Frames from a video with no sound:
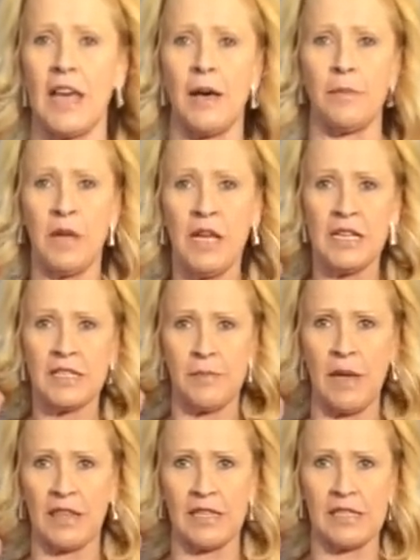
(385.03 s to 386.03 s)
them
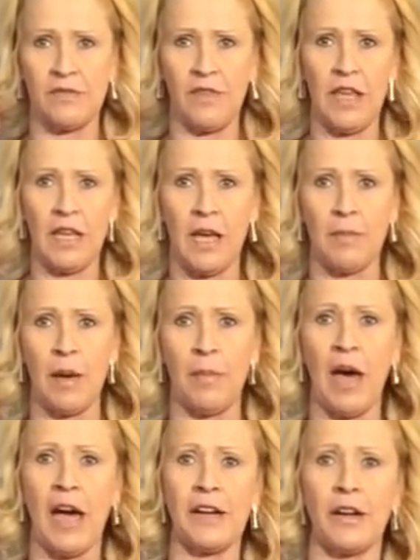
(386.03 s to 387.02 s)
to make this V come
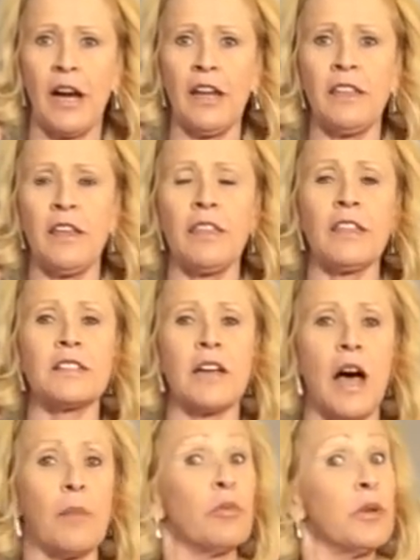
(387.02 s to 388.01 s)
up higher, I think the
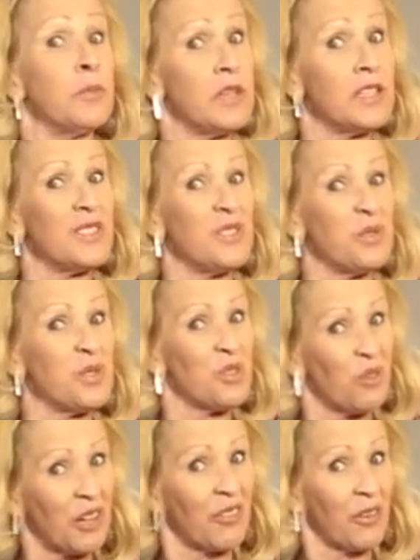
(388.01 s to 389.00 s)
top would be too
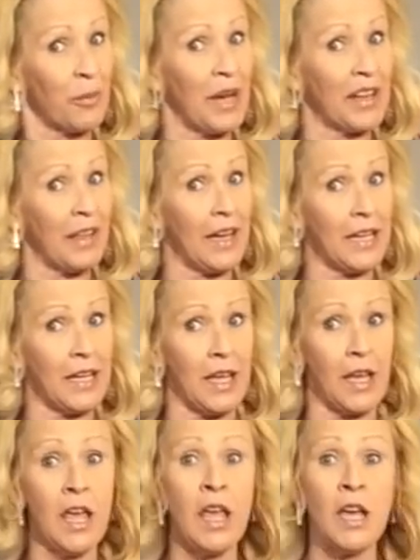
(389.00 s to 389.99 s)
short for my
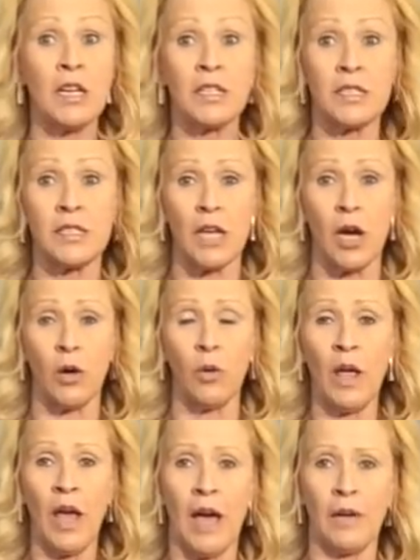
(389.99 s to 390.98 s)
liking.
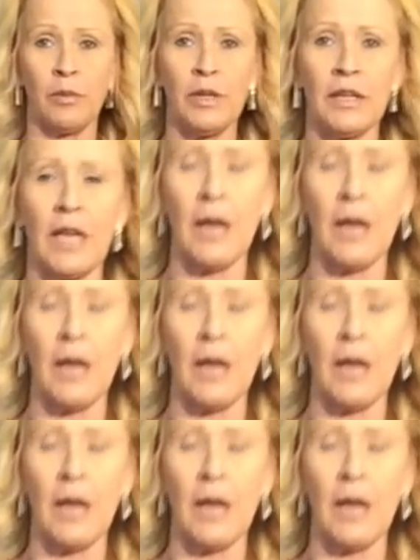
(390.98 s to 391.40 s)
So I will